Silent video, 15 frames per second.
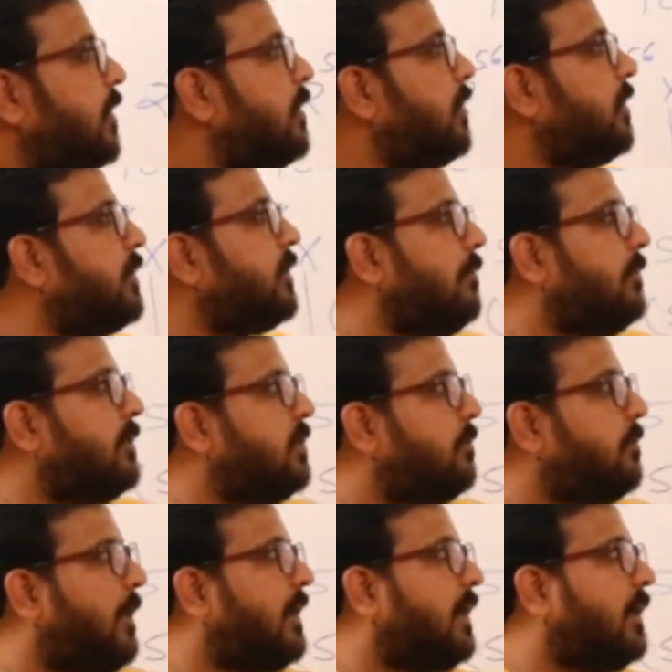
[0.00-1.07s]
tell me the
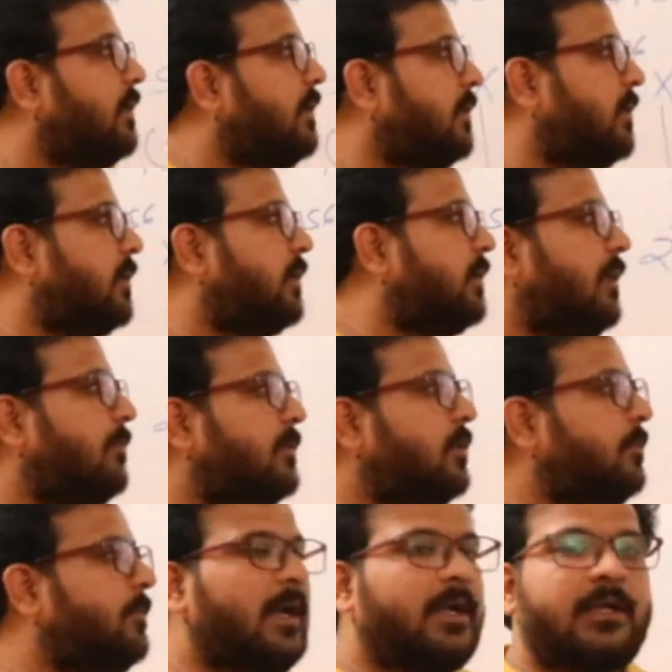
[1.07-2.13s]
pattern, tell me
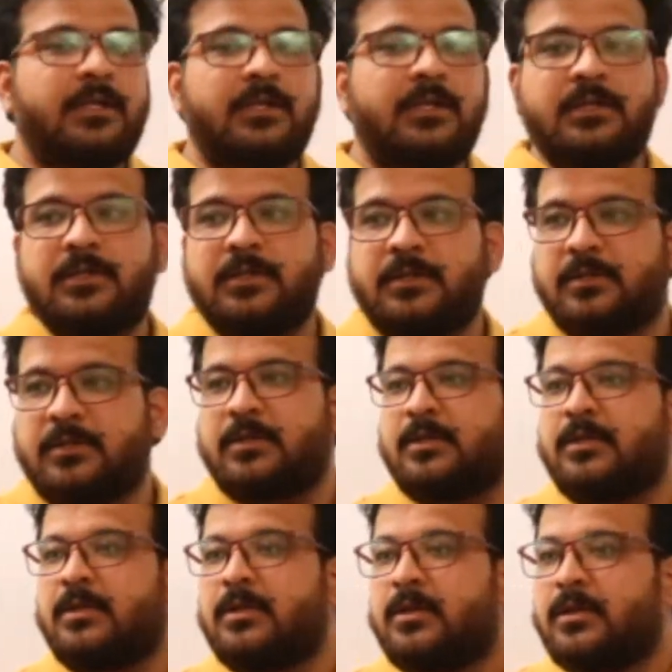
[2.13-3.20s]
the pattern.
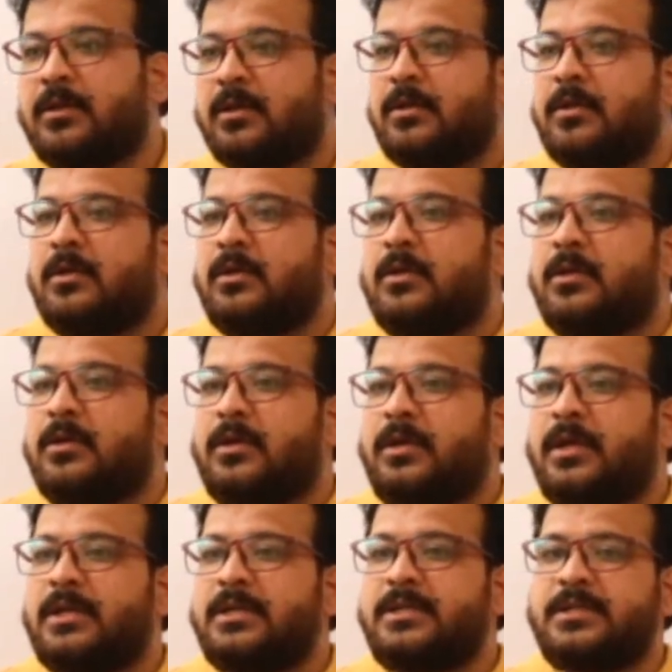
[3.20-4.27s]

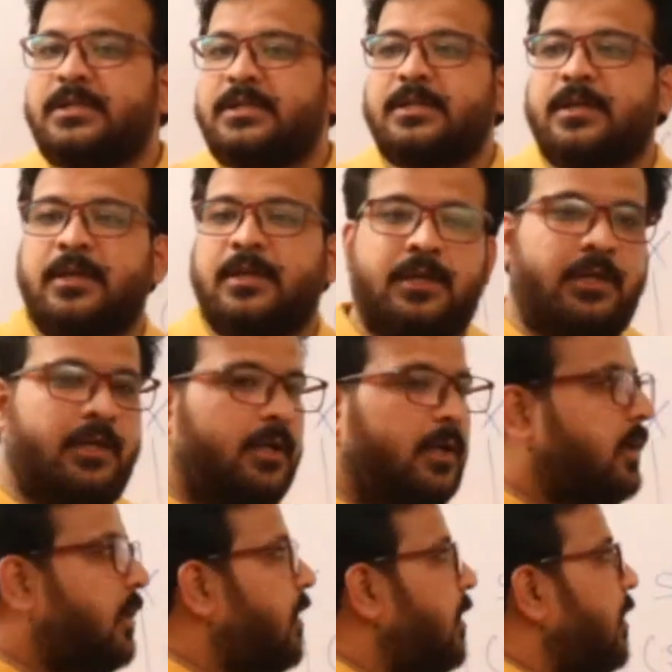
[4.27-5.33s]
Yes,
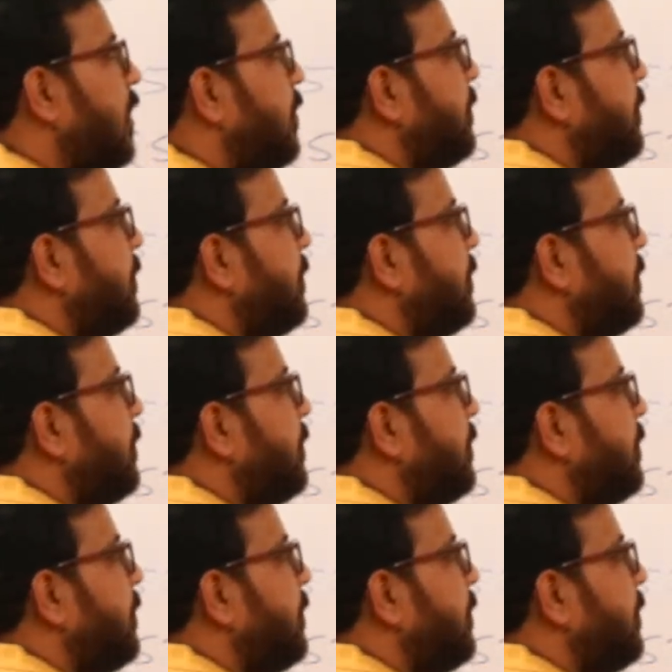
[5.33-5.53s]
let me